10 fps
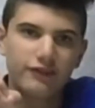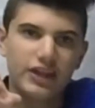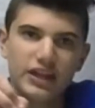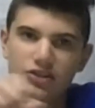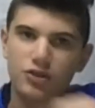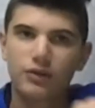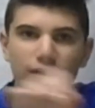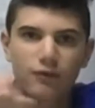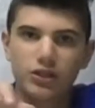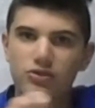Sony
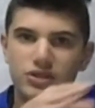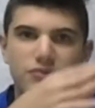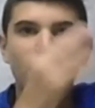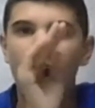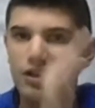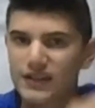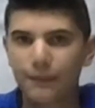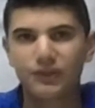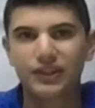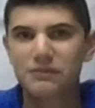Vegas or whatever we're using.
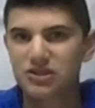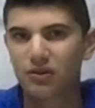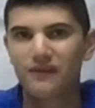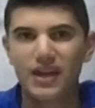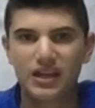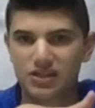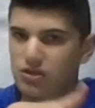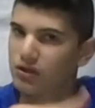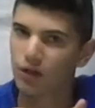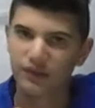Our example is going to be Sony
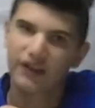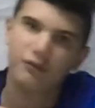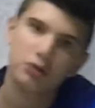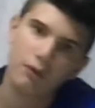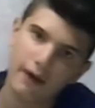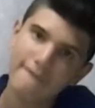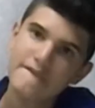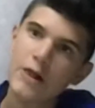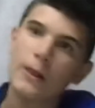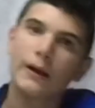Vegas. You can go with whatever
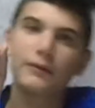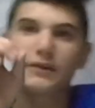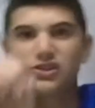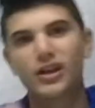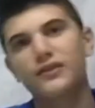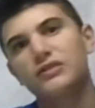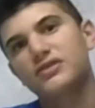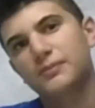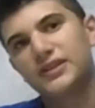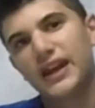you want. And we made
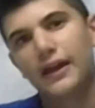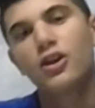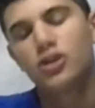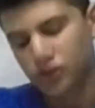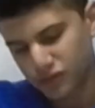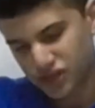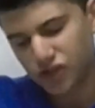sure everything was up to date.